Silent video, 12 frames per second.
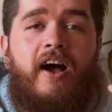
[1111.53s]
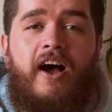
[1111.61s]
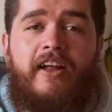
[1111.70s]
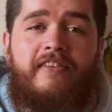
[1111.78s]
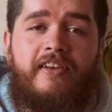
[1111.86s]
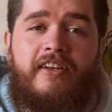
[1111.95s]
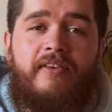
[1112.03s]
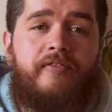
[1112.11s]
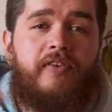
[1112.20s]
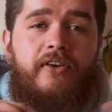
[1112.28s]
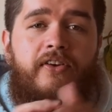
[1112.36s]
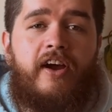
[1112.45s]
I did
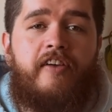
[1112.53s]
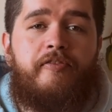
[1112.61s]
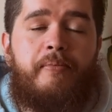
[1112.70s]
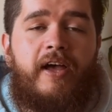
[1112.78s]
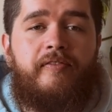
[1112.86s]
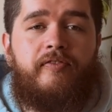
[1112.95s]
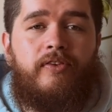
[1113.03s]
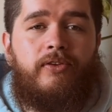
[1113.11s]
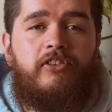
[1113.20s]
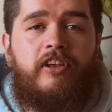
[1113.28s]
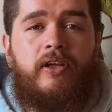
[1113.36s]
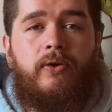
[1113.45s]
photograph Mount
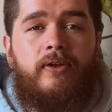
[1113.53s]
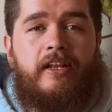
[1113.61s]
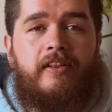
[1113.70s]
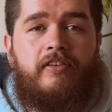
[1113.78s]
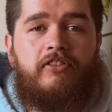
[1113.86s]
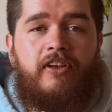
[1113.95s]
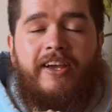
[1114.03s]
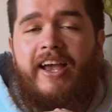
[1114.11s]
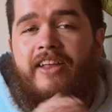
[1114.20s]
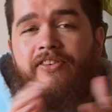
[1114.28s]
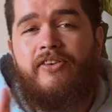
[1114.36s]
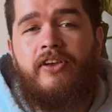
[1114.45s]
Fuji earlier this year,
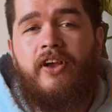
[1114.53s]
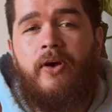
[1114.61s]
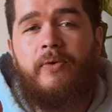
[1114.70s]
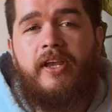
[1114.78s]
and you can go